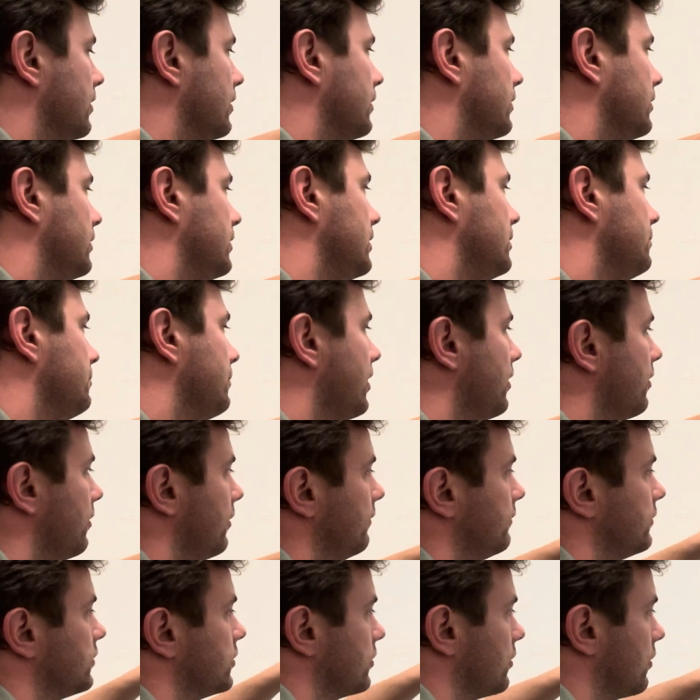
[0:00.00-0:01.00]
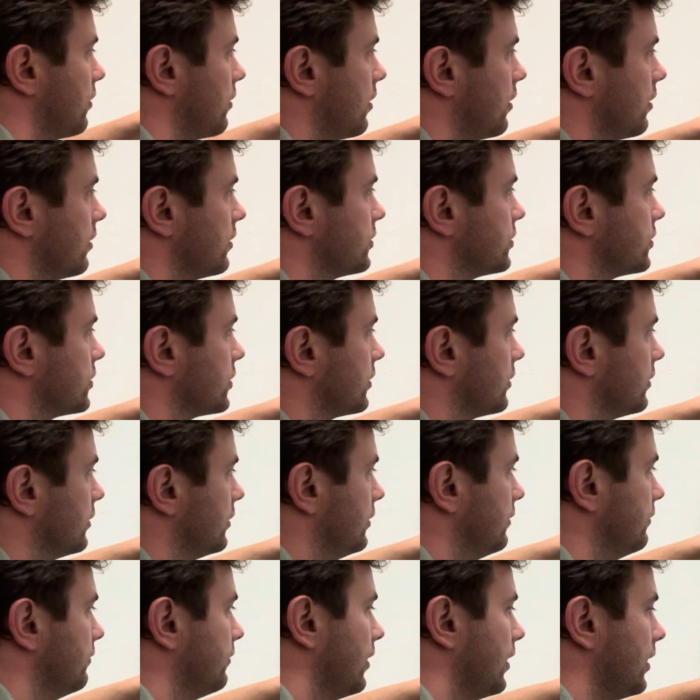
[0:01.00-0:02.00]
the amount of charge
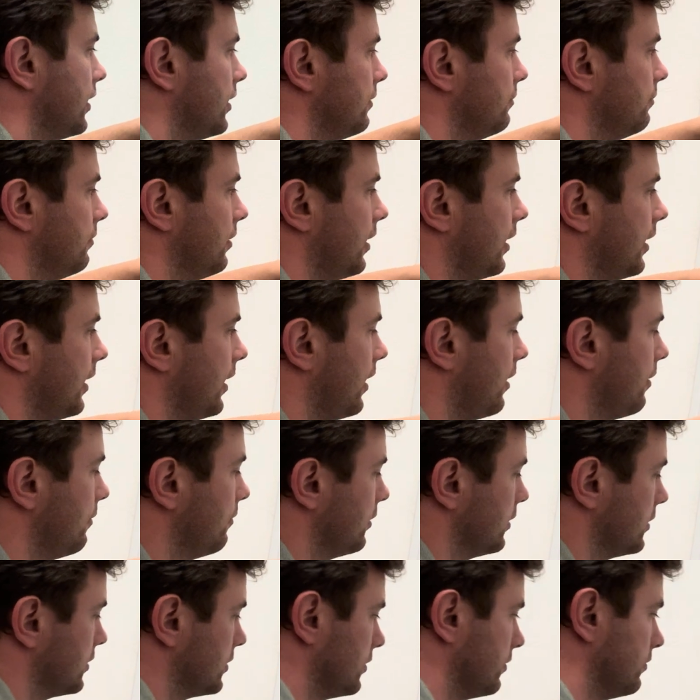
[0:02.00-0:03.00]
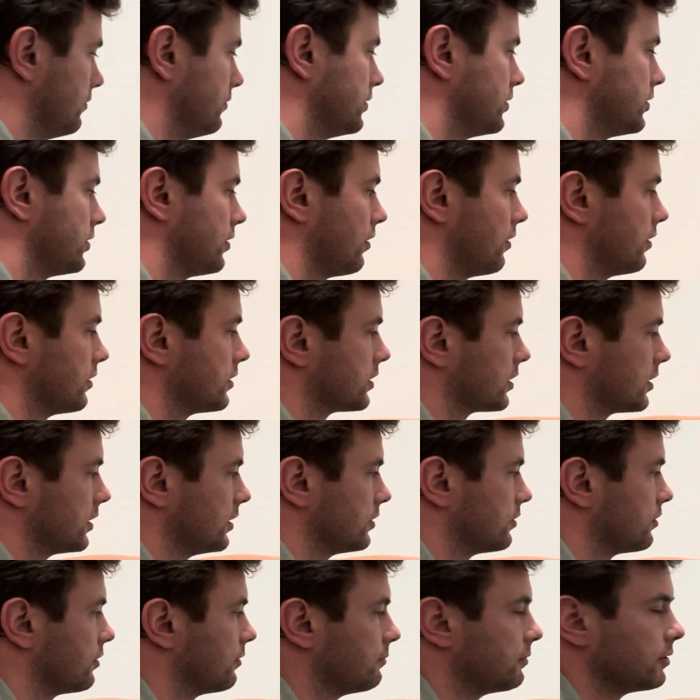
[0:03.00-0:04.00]
divided by how much those charge
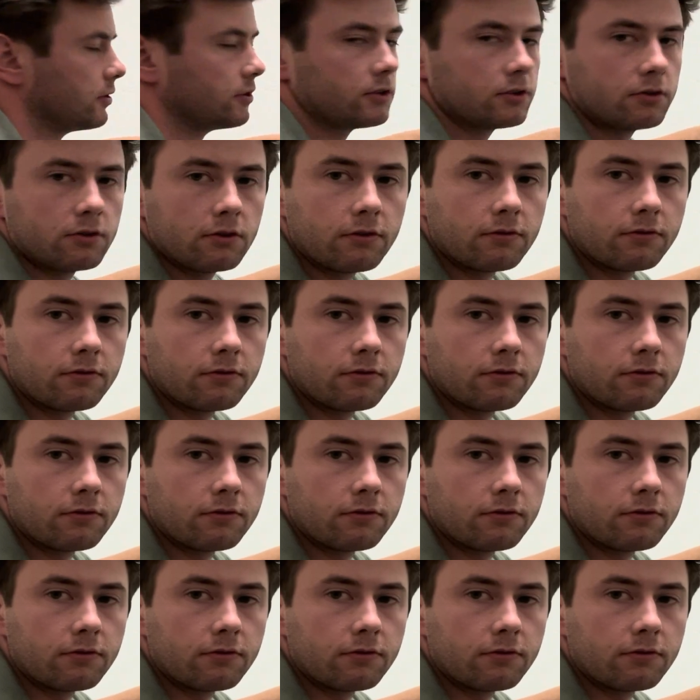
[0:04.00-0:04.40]
contribute to a